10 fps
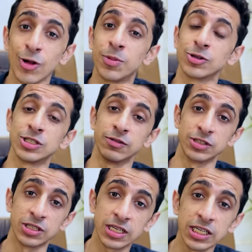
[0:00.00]
all because there was
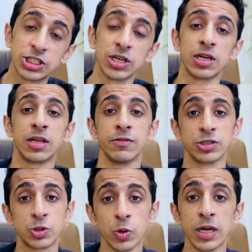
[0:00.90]
a teacher, there were
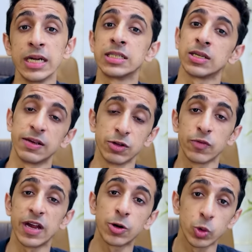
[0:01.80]
students, even though
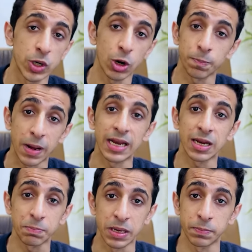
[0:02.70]
we had to do it on pen
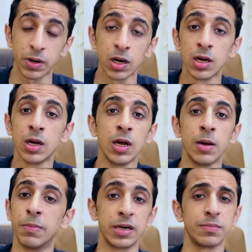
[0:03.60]
and paper,
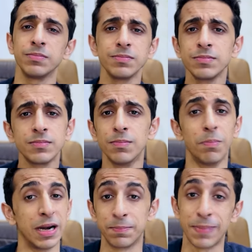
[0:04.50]

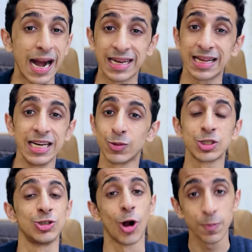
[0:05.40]
but practically it
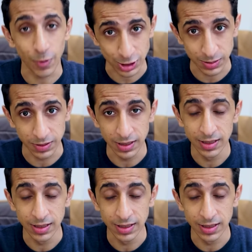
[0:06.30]
was not possible.